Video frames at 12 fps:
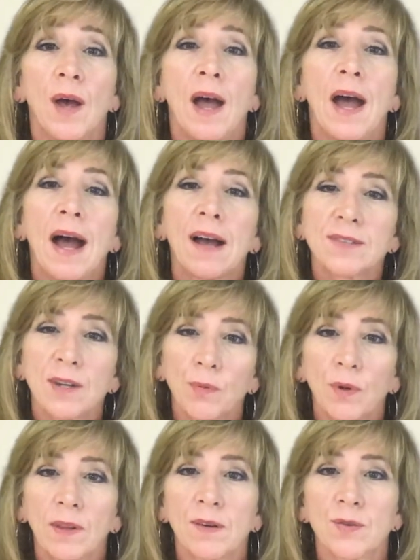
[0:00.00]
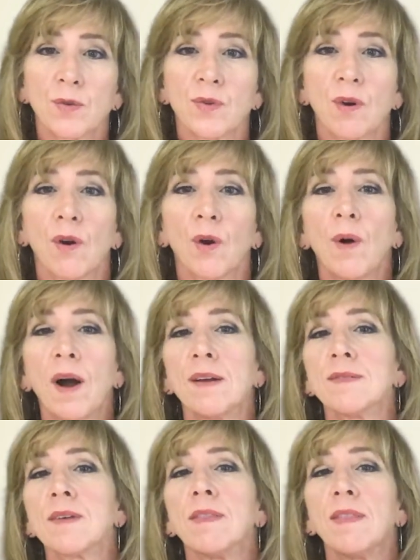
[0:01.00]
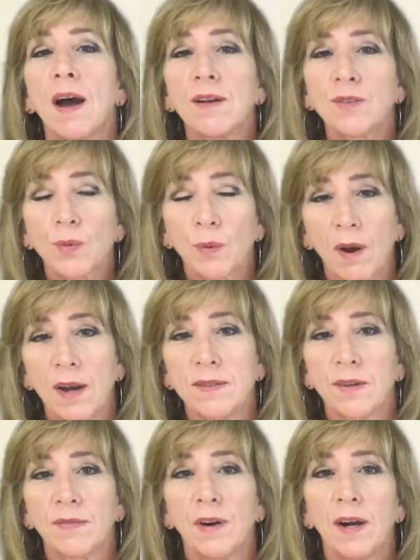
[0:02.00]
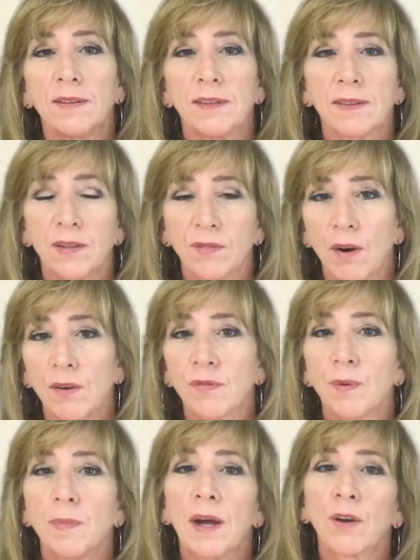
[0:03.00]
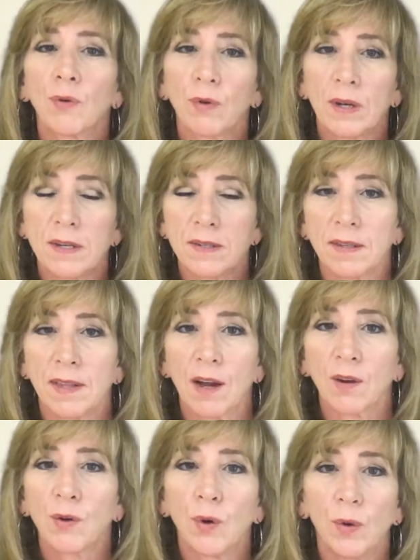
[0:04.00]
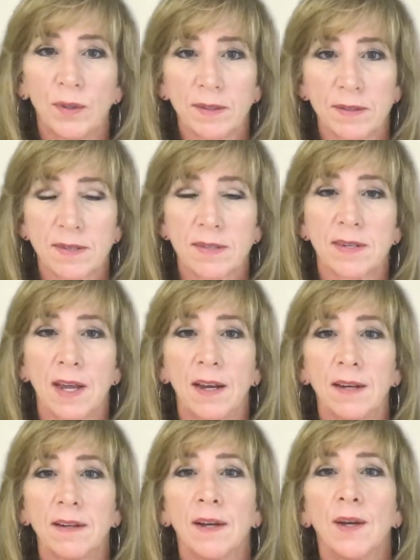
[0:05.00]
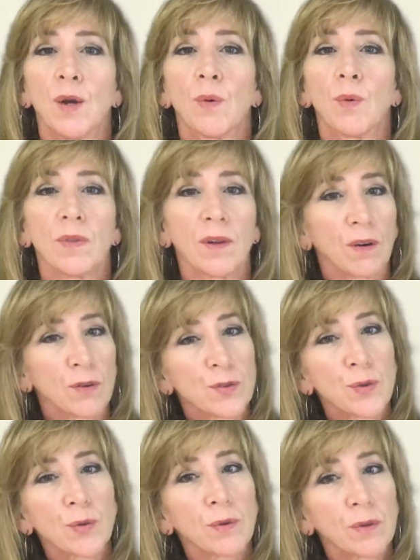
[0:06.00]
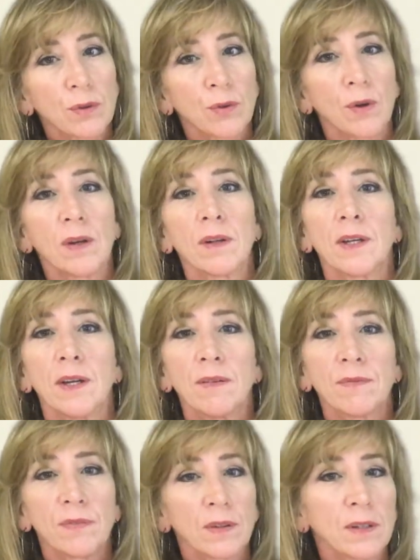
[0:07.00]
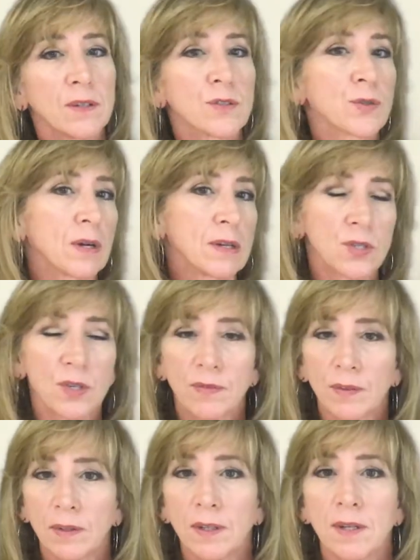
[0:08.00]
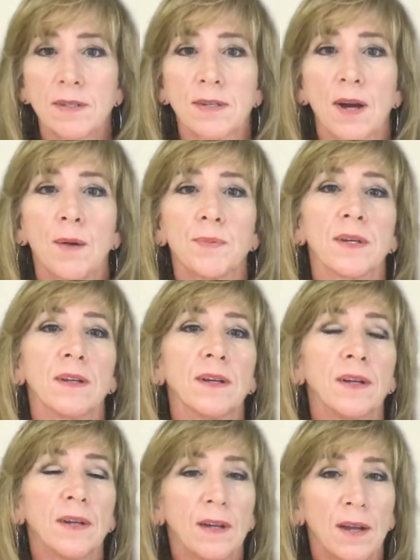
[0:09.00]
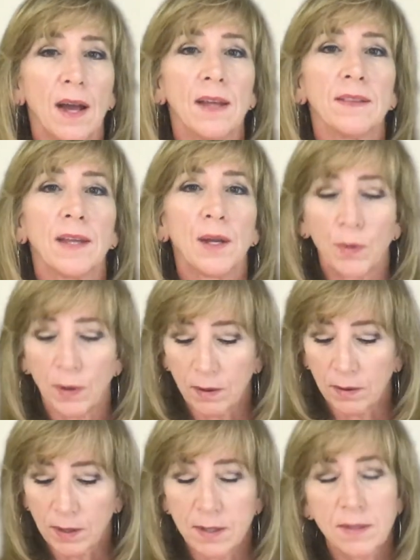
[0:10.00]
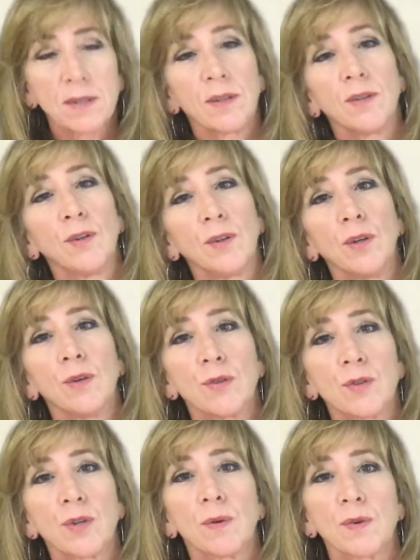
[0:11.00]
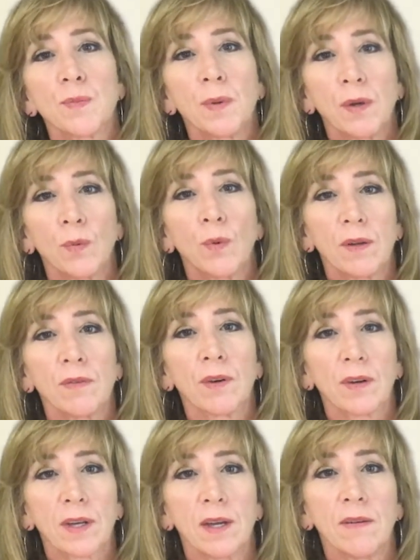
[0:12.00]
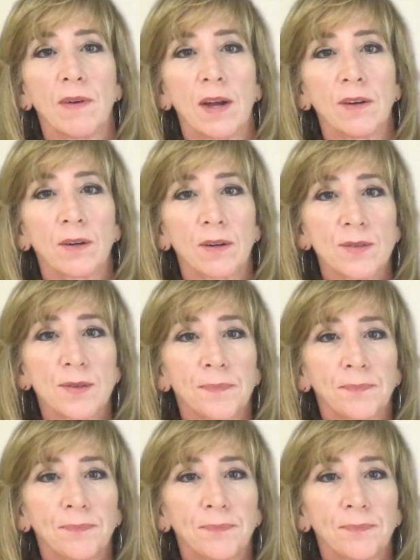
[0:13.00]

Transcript: As they realize those ROIs, that's where I define that they've gone from that green to that golden state, where they're true, loyally, fully entrenched, fully adopted, and they will continue to use you as being one of their key vendors.